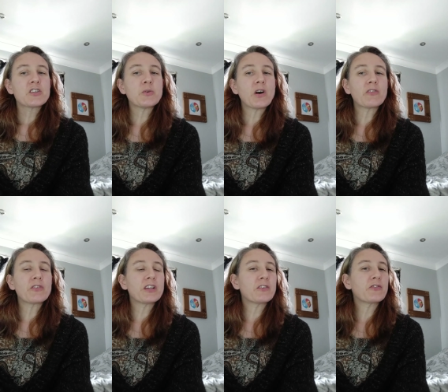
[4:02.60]
Too
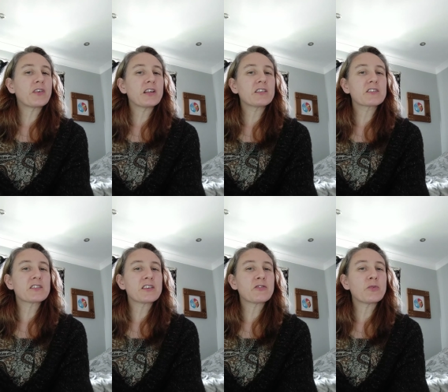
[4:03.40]
often it feels
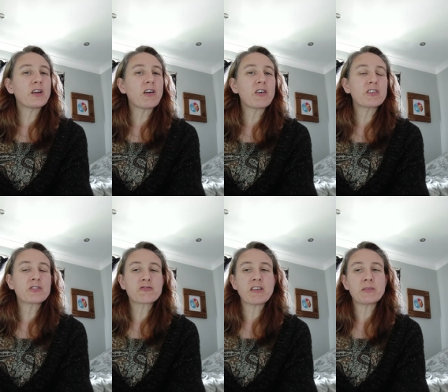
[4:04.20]
as if we are on
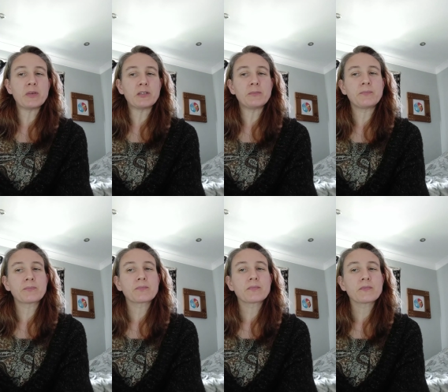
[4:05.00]
a treadmill,
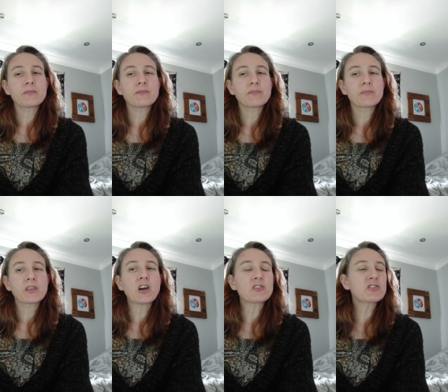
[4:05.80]

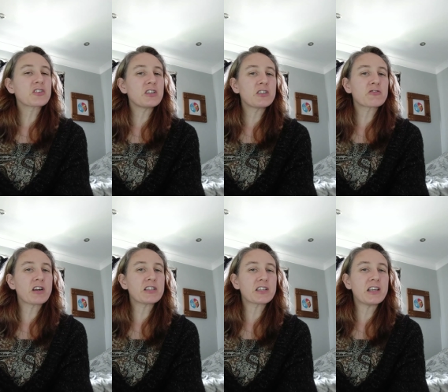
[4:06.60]
constantly
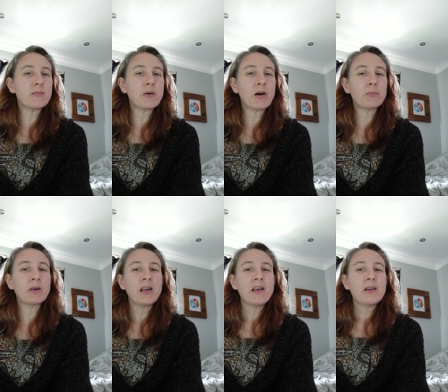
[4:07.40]
trying to keep up,
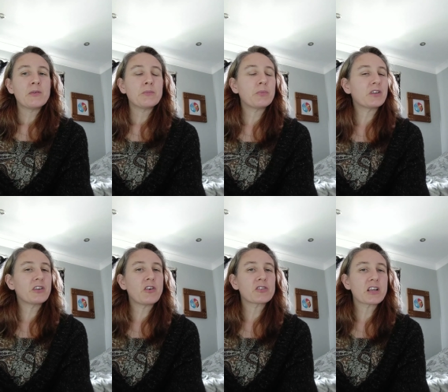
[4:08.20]
but
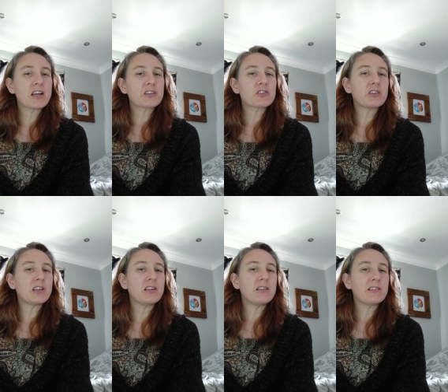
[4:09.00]
not
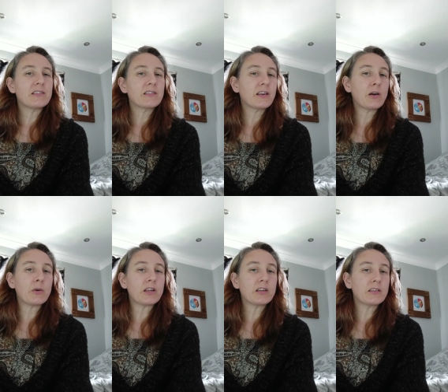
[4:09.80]
actually
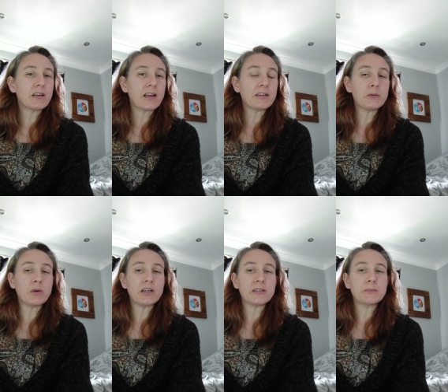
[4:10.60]
going
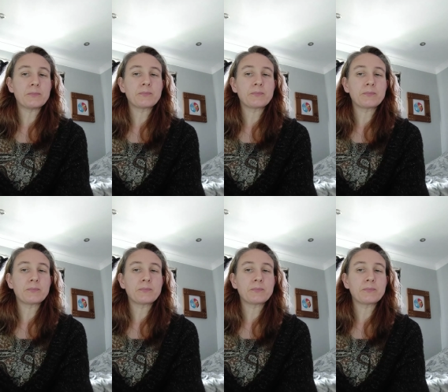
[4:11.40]
anywhere.